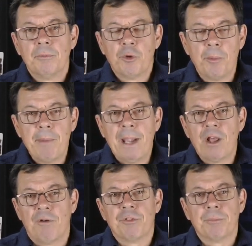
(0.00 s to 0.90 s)
there were many
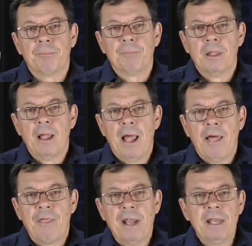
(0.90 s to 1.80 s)
of them.
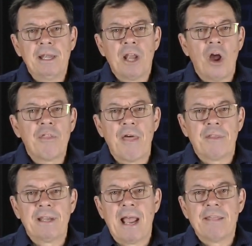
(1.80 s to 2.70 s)
They didn't know that
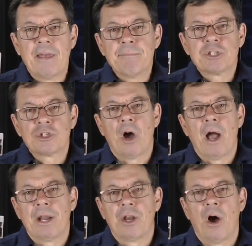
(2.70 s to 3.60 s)
the day their
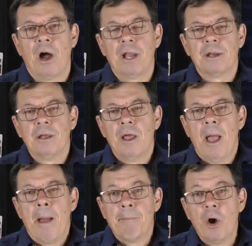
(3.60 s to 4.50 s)
Messiah died.
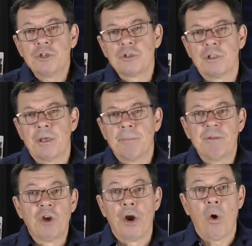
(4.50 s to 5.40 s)
Most of them,
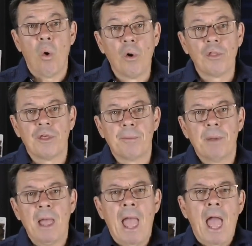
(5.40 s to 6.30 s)
if not all of them,
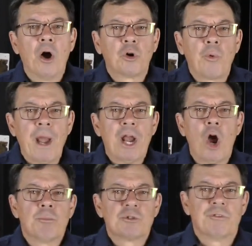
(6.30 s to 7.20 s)
held great hopes